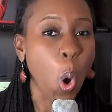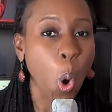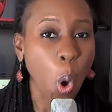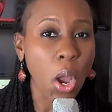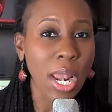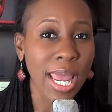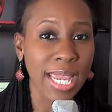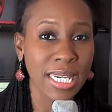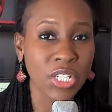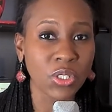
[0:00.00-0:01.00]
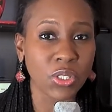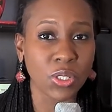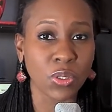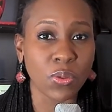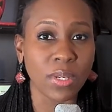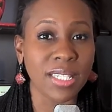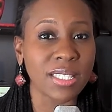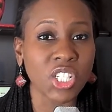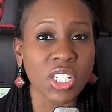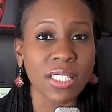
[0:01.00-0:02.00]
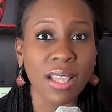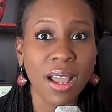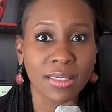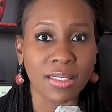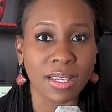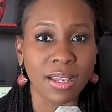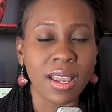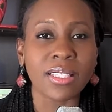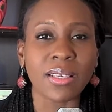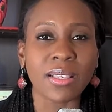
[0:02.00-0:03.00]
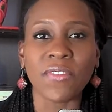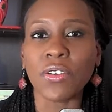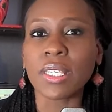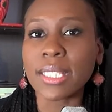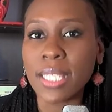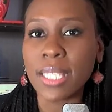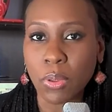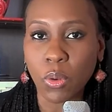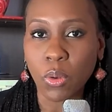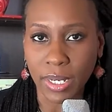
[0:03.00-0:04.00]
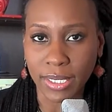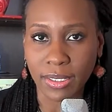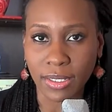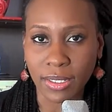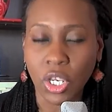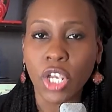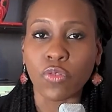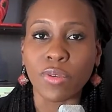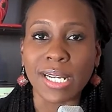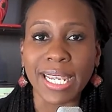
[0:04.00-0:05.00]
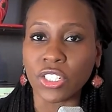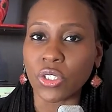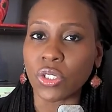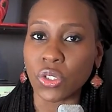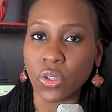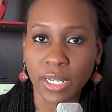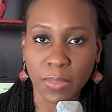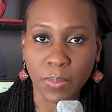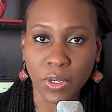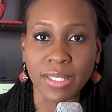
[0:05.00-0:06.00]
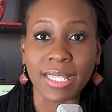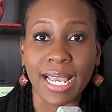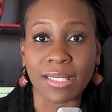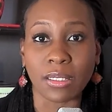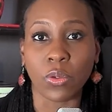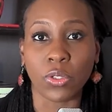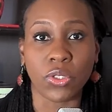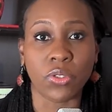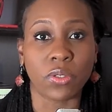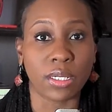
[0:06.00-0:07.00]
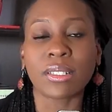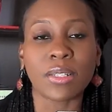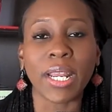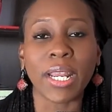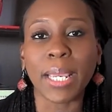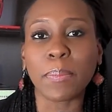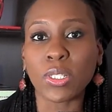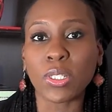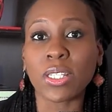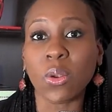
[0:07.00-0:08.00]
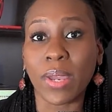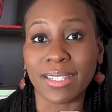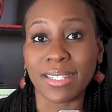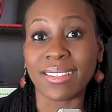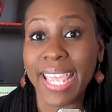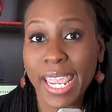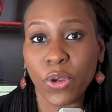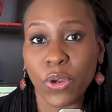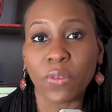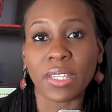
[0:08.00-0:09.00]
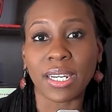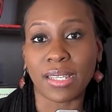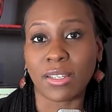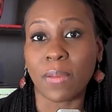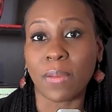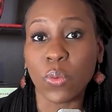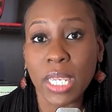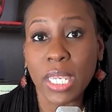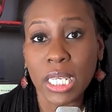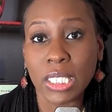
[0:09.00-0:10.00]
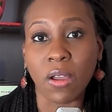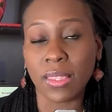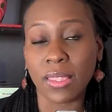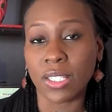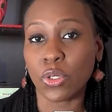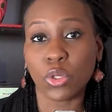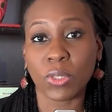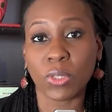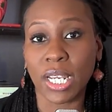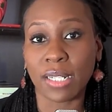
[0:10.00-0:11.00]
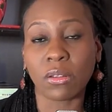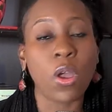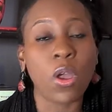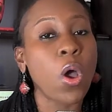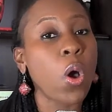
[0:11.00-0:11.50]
All I need you to do is to just answer some very simple questions related to your experience as a law student. And when I post the questions here over the next coming weeks on this YouTube channel,